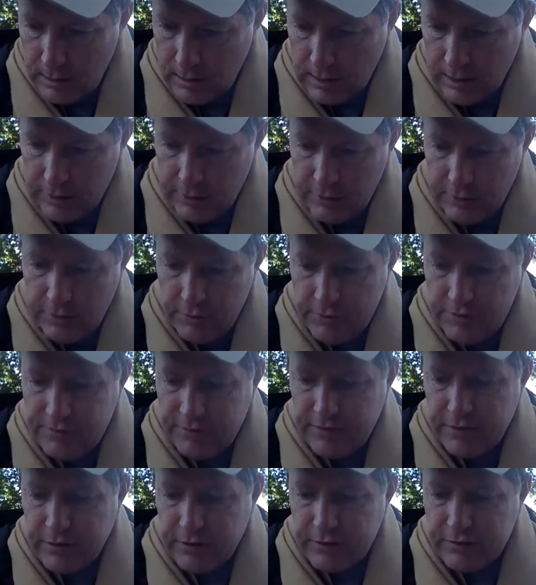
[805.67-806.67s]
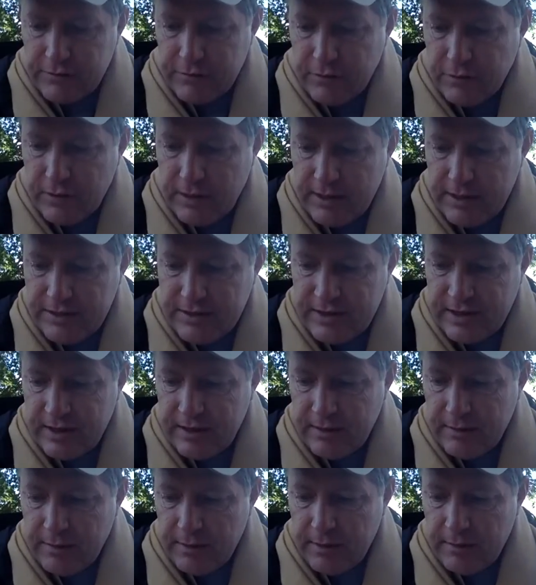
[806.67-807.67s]
you use figures for grades 10 and
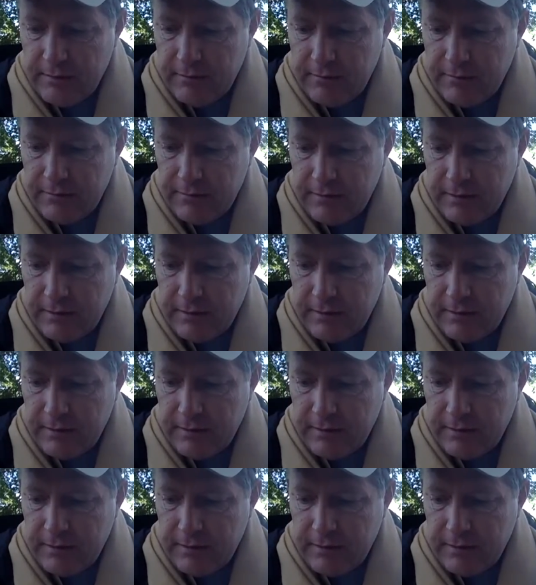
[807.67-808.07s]
above,